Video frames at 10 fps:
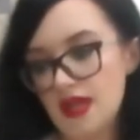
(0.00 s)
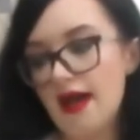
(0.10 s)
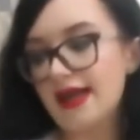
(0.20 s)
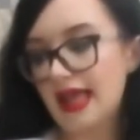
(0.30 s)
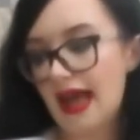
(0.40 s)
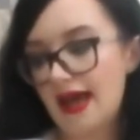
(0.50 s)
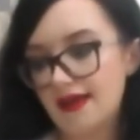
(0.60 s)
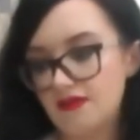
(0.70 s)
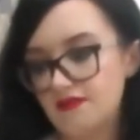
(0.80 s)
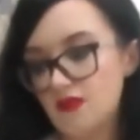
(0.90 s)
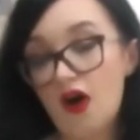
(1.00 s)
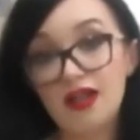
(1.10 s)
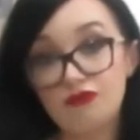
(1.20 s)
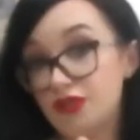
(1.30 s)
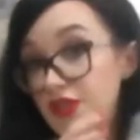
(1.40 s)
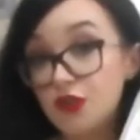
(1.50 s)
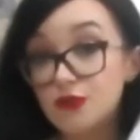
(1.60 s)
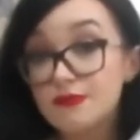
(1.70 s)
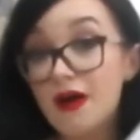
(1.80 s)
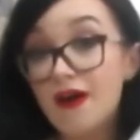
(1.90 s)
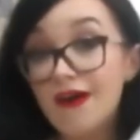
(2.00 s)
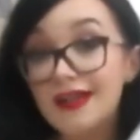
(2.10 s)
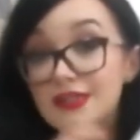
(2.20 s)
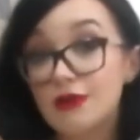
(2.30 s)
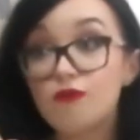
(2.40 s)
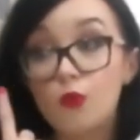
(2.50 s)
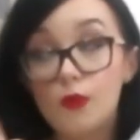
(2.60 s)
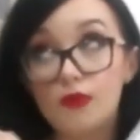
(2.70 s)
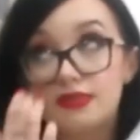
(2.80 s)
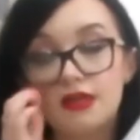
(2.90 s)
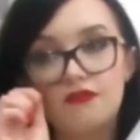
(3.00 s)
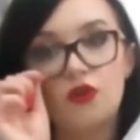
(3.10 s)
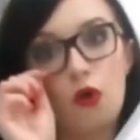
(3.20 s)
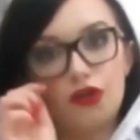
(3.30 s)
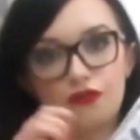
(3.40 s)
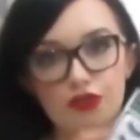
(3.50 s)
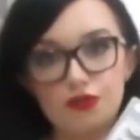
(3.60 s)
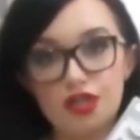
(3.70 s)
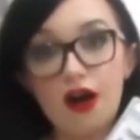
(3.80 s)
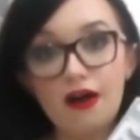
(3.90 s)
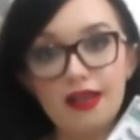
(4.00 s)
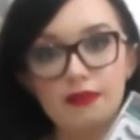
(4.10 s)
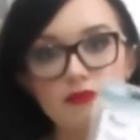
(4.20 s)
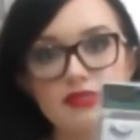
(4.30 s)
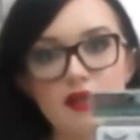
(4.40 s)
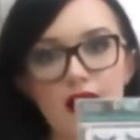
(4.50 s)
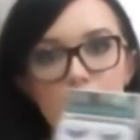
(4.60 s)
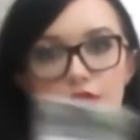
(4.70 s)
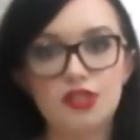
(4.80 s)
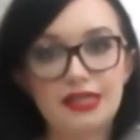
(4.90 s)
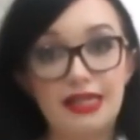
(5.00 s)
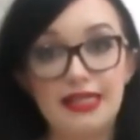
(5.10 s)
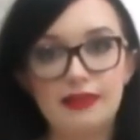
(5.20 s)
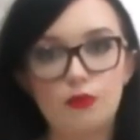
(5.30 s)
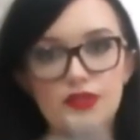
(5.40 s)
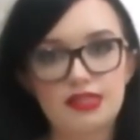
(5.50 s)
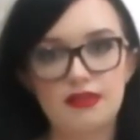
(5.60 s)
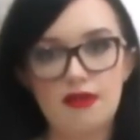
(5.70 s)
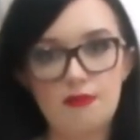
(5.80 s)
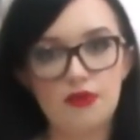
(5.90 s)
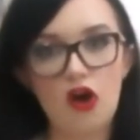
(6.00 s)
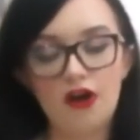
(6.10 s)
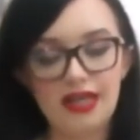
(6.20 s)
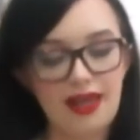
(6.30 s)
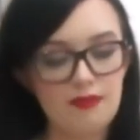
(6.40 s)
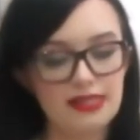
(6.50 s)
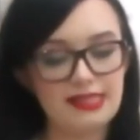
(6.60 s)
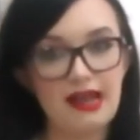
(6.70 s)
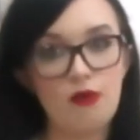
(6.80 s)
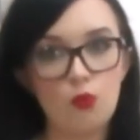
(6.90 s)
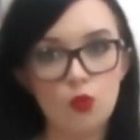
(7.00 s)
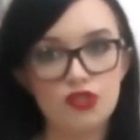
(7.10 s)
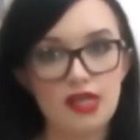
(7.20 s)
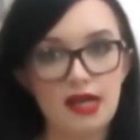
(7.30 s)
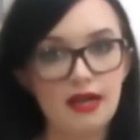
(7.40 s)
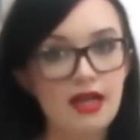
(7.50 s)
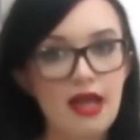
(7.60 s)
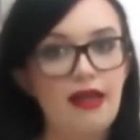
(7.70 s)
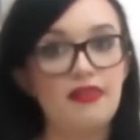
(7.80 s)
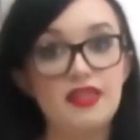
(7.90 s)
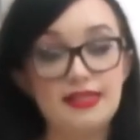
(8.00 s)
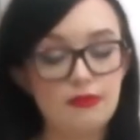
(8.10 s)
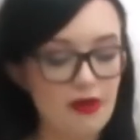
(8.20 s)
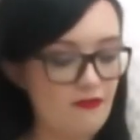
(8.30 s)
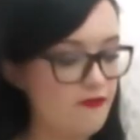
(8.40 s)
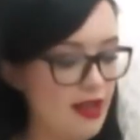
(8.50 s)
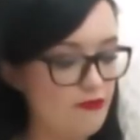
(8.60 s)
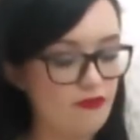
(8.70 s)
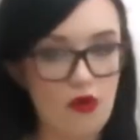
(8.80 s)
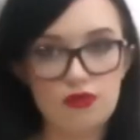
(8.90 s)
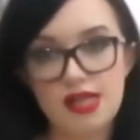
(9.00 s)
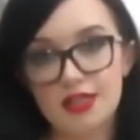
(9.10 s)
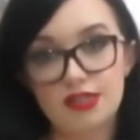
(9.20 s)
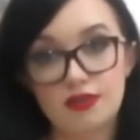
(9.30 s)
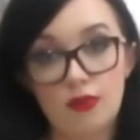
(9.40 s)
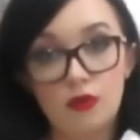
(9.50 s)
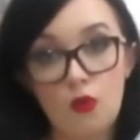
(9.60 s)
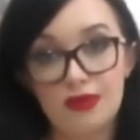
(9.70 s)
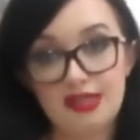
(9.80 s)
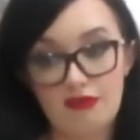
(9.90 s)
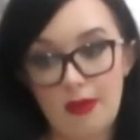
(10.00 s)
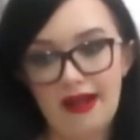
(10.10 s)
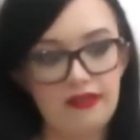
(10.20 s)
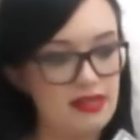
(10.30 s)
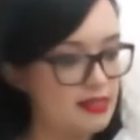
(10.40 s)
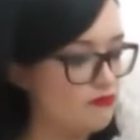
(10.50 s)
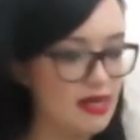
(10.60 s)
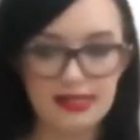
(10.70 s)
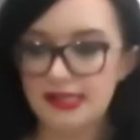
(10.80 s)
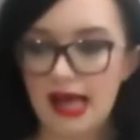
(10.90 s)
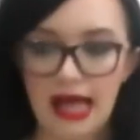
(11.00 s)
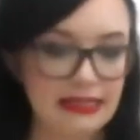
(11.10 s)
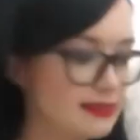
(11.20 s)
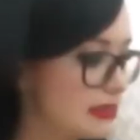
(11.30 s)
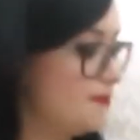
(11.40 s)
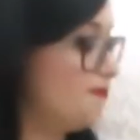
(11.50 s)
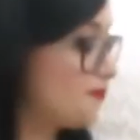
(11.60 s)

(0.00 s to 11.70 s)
Again, I reuse mine, so I've worn the ones that I've got on a few times. I just clean them with some Garnier Micellar water, and these are my favourite false lashes, so I always have a pack of these ready to hand.